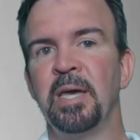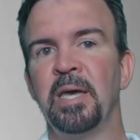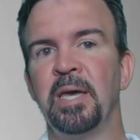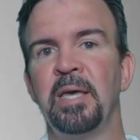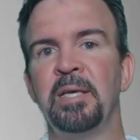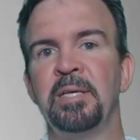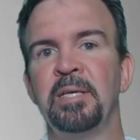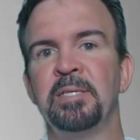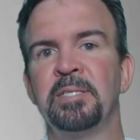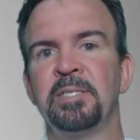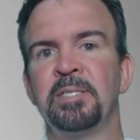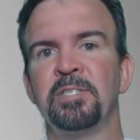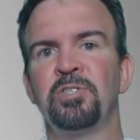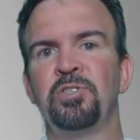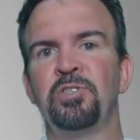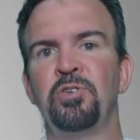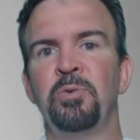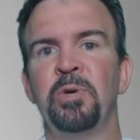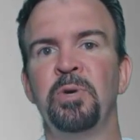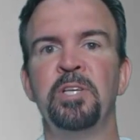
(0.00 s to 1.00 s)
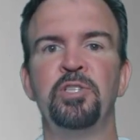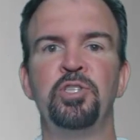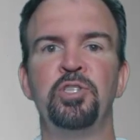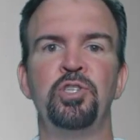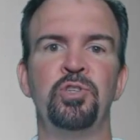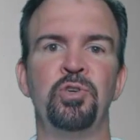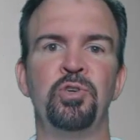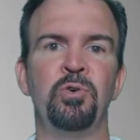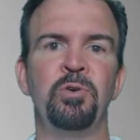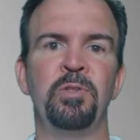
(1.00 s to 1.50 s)
is to
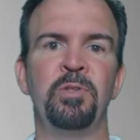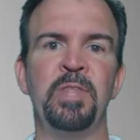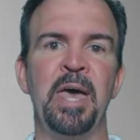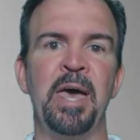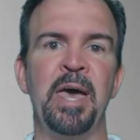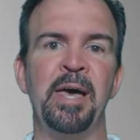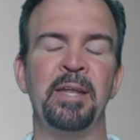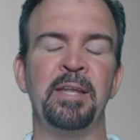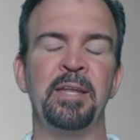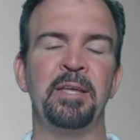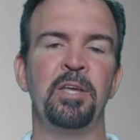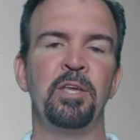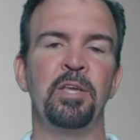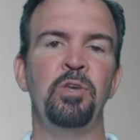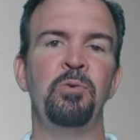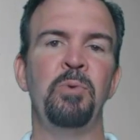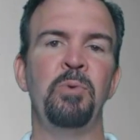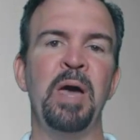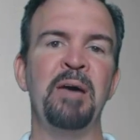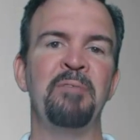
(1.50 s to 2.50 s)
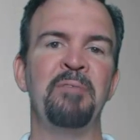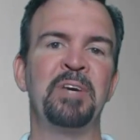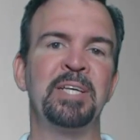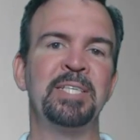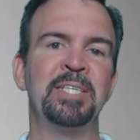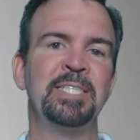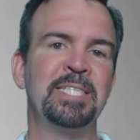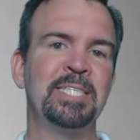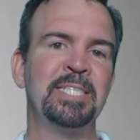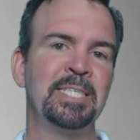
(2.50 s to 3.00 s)
ensure that you have
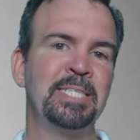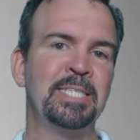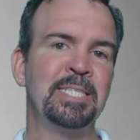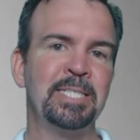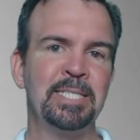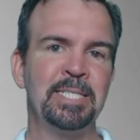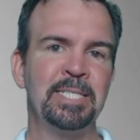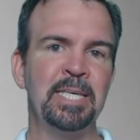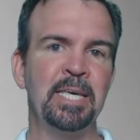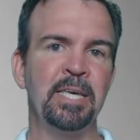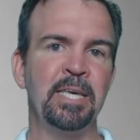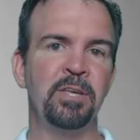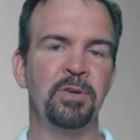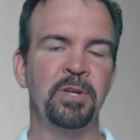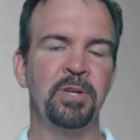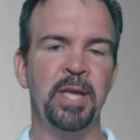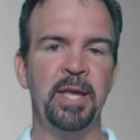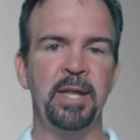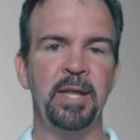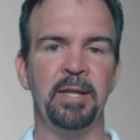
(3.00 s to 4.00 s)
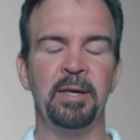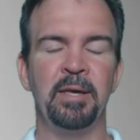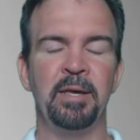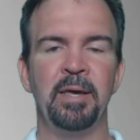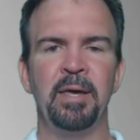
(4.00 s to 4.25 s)
consistency in your data.